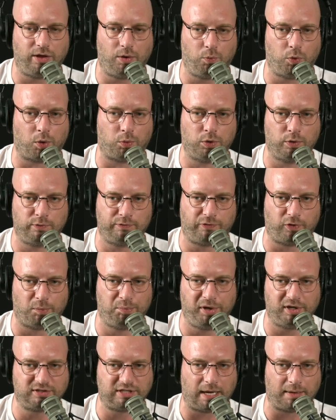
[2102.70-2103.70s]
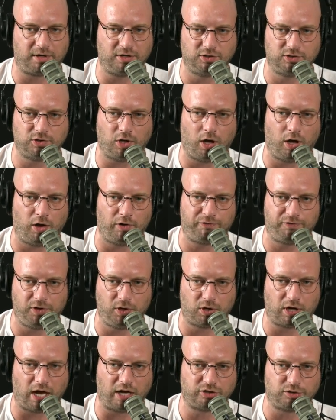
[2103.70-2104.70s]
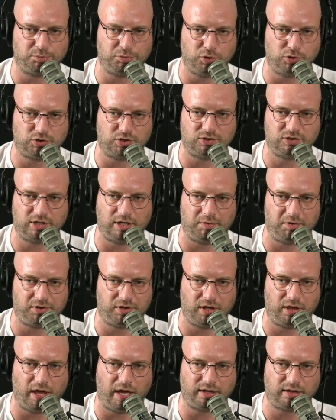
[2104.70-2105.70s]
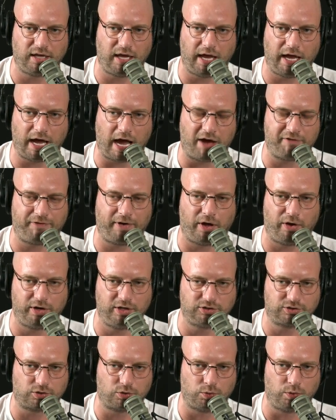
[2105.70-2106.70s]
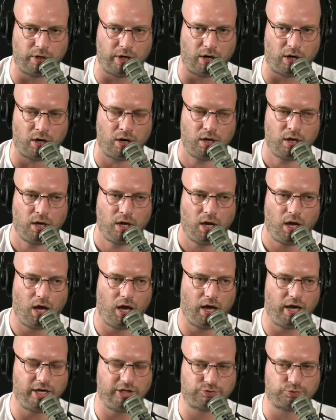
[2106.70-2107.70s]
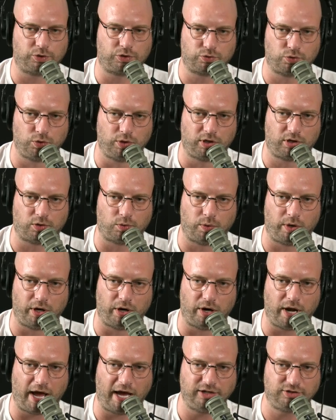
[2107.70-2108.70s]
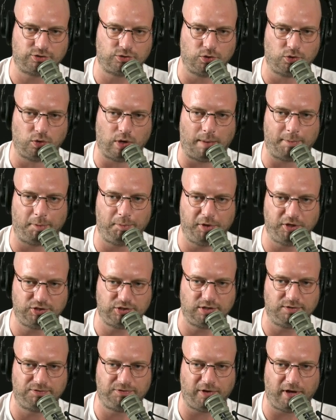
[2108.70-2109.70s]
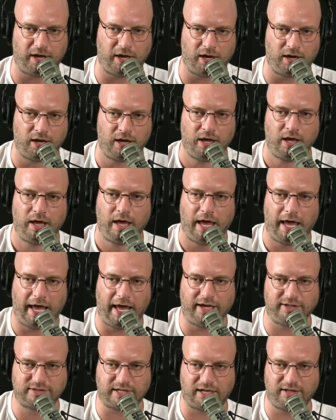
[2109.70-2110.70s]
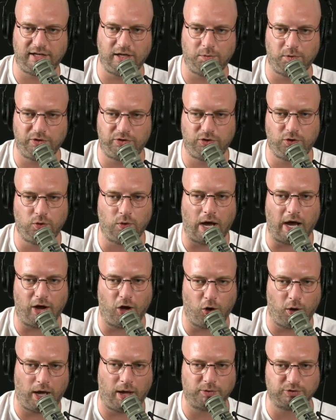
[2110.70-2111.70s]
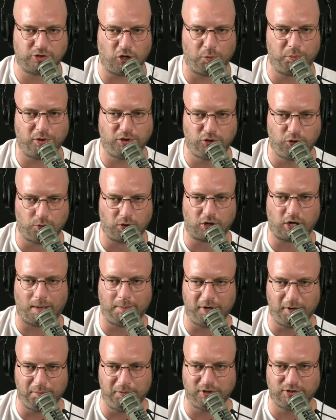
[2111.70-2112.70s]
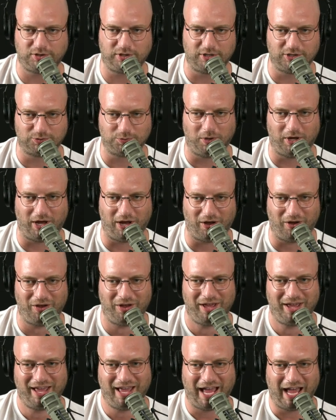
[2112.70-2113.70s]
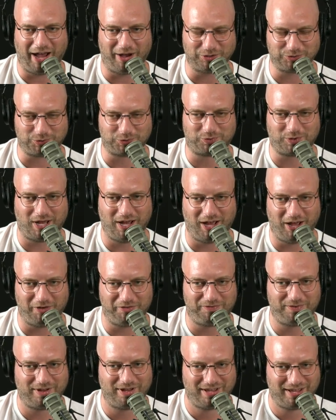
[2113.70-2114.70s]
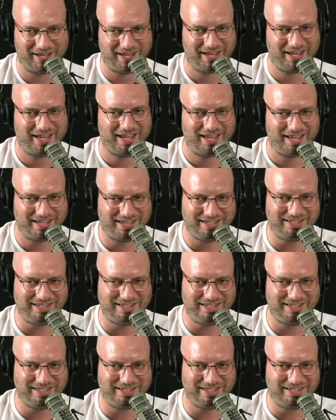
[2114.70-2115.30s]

we're rooting for big time because off field contributions and everything like that. I followed his mm-hmm. career, uh, his recruiting career in high school. I'm a Michigan fan, as I did with you. I hope I was hoping you were coming to Michigan as well. I was rec- uh, I visited Ann Arbor.